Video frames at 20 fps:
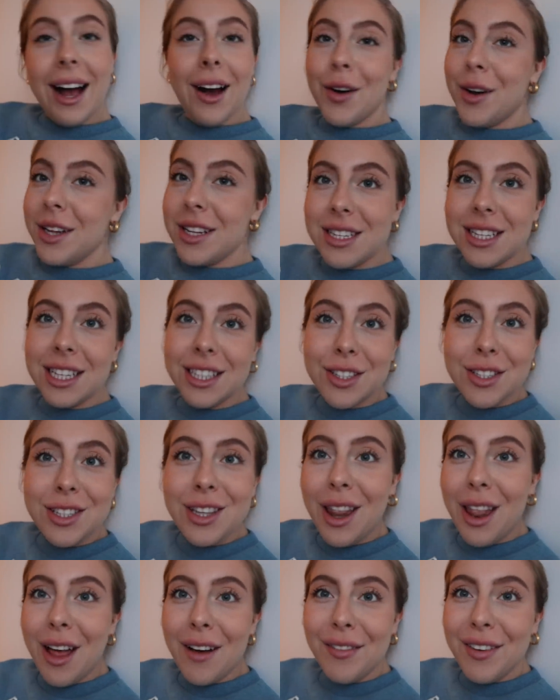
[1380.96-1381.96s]
honestly just
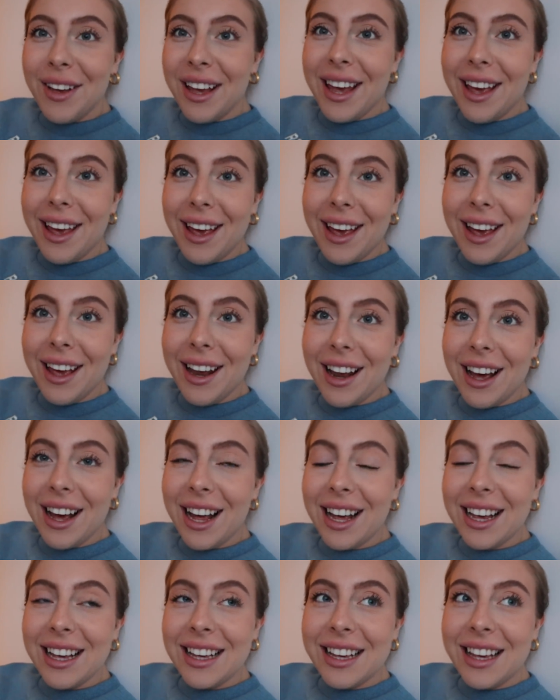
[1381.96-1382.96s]
love it here.
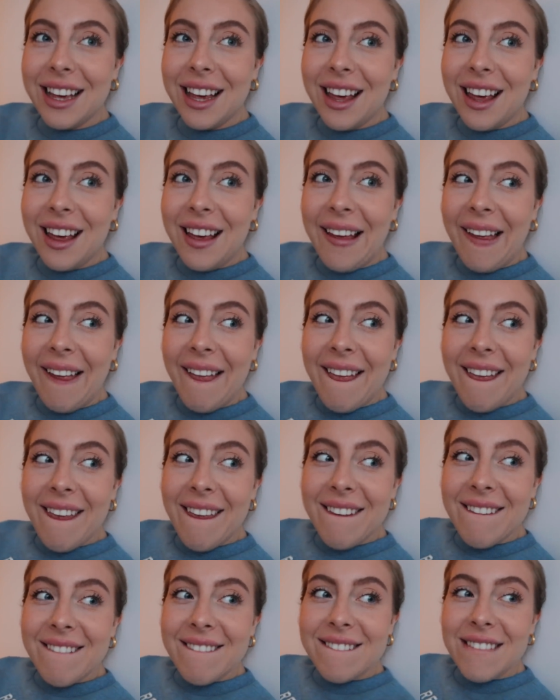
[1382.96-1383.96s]
Like,
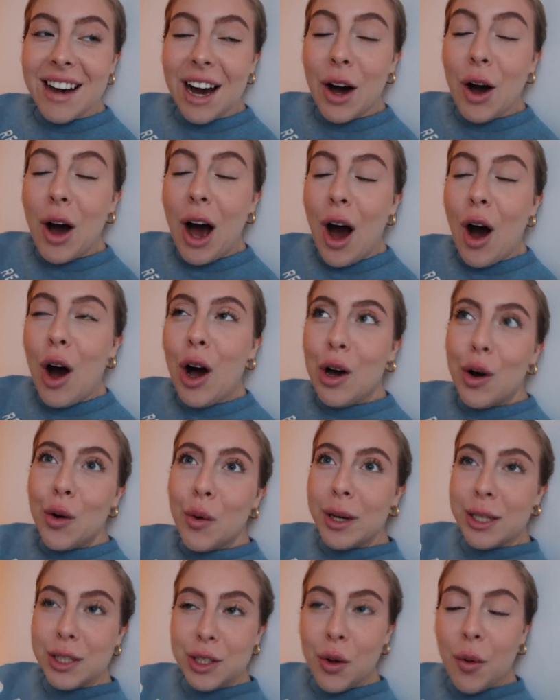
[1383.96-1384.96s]
I, I
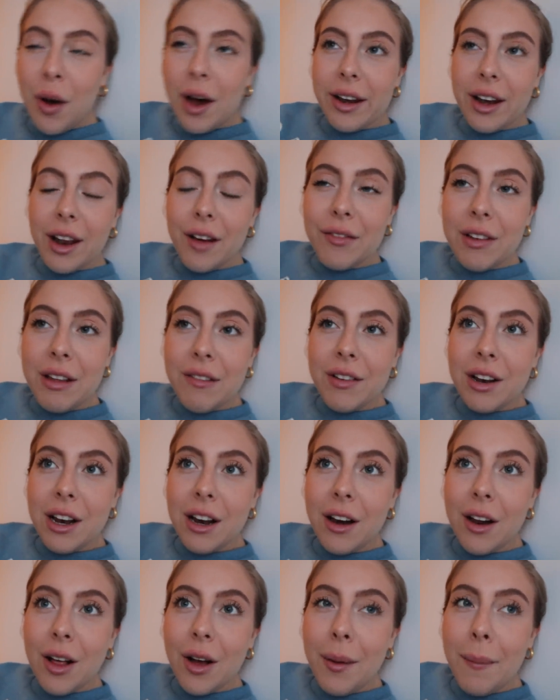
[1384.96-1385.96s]
always knew I'd love living
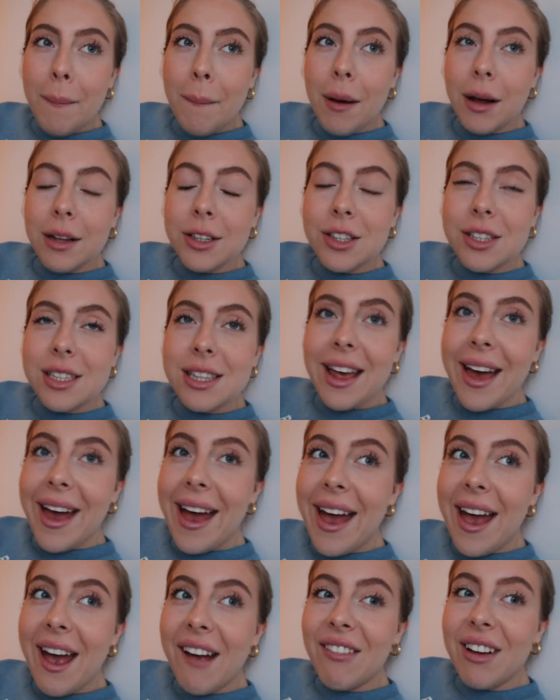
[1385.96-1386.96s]
alone, but just the
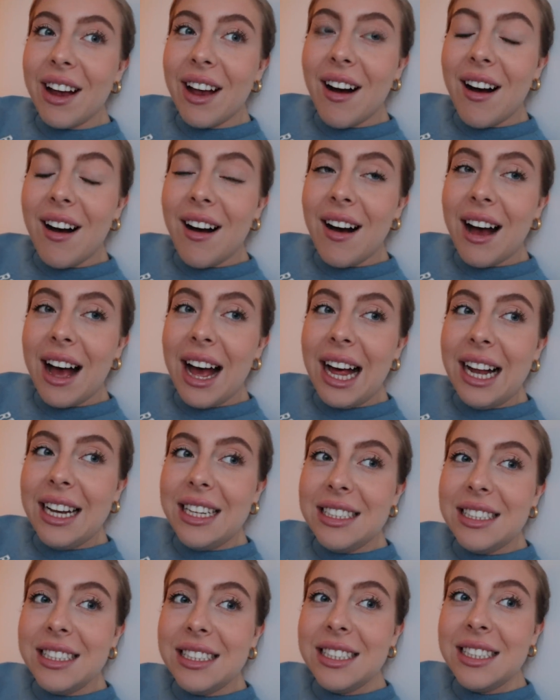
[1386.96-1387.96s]
area
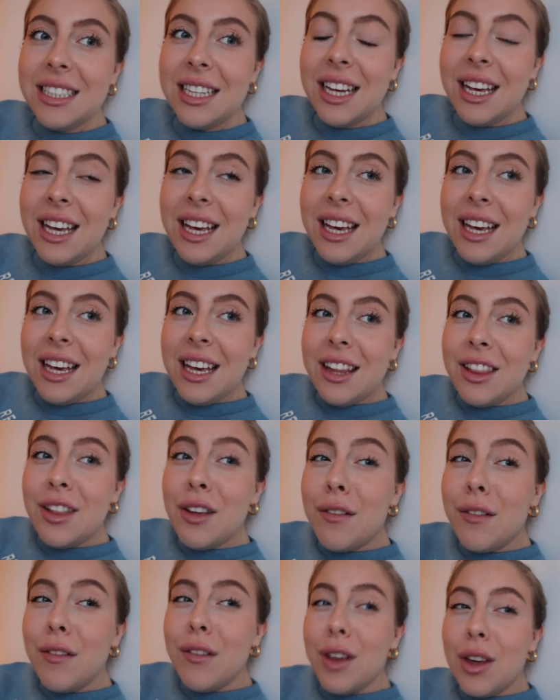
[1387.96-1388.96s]
and
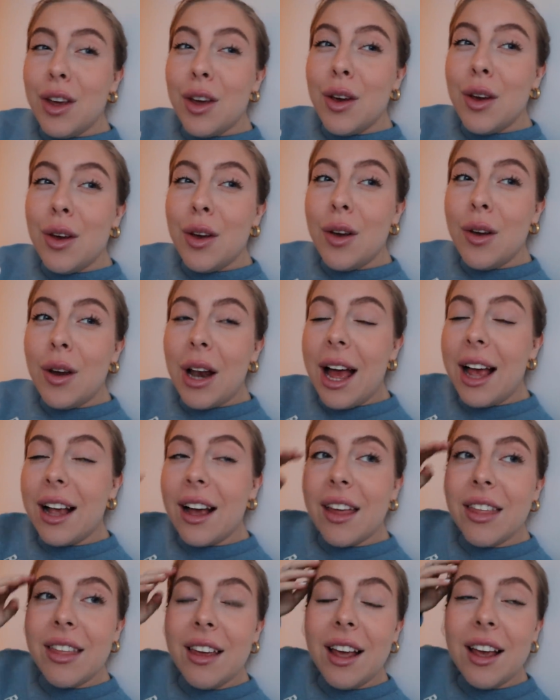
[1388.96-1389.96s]
the view.
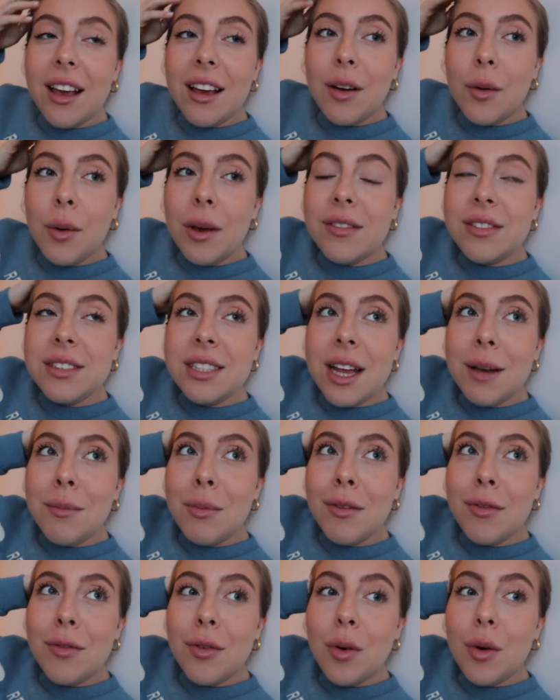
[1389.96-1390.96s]
Like, I think we've said
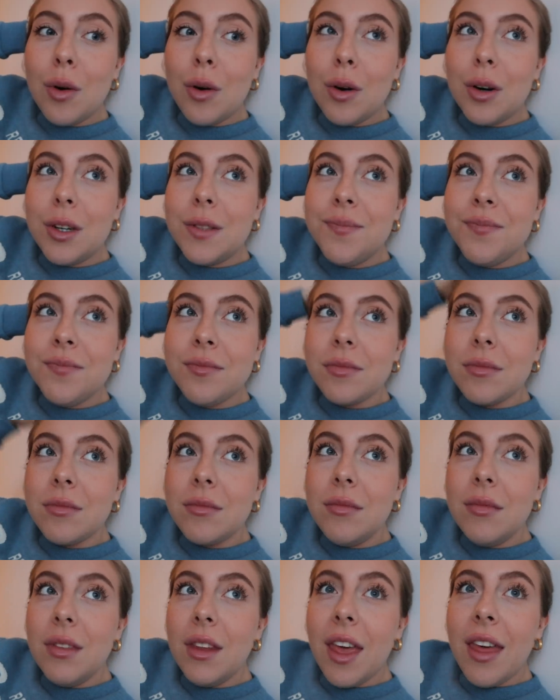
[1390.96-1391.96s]
before
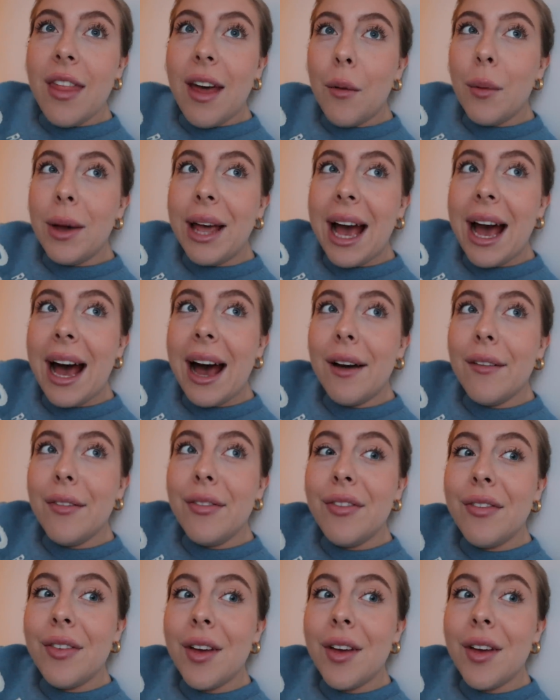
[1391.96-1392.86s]
that we have